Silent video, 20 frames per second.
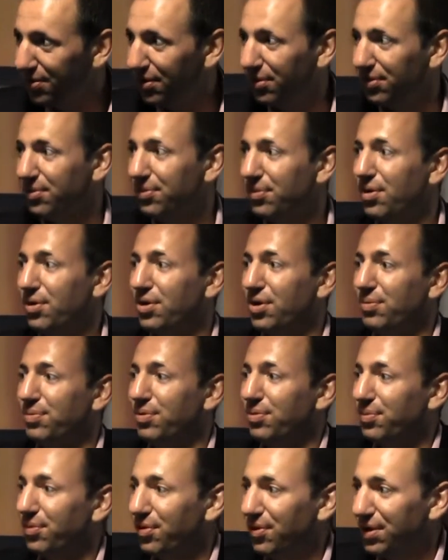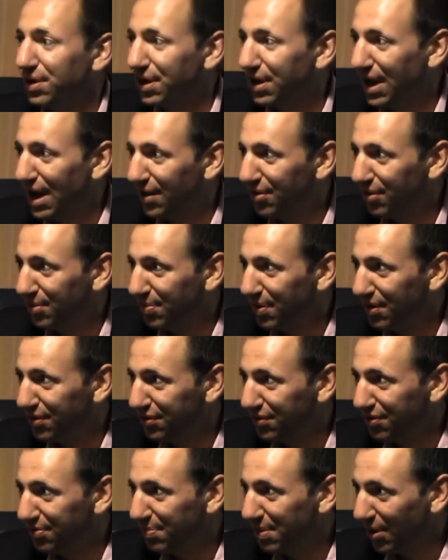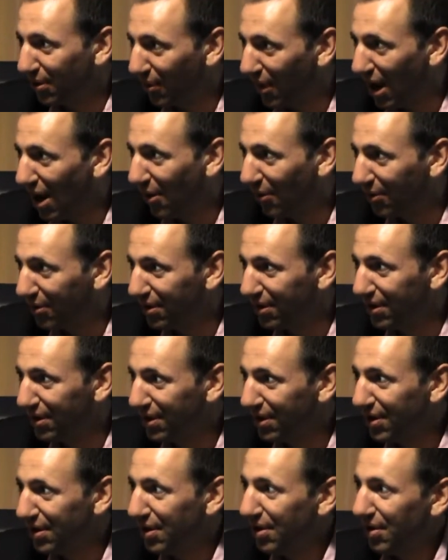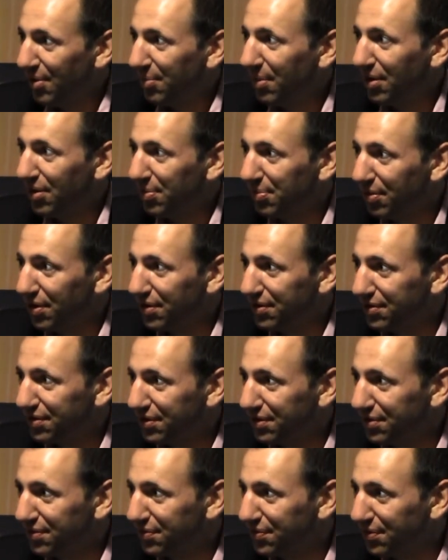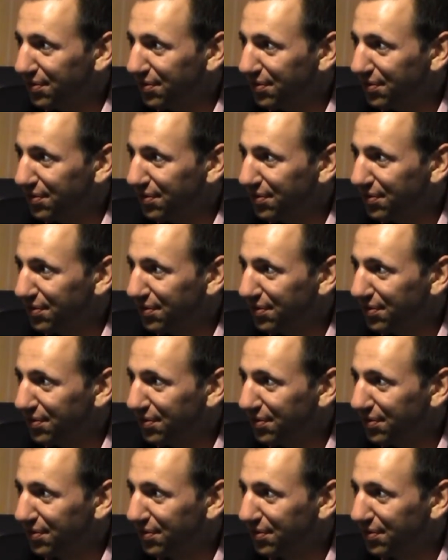The other woke up one morning and had their pensions bailed out by the president.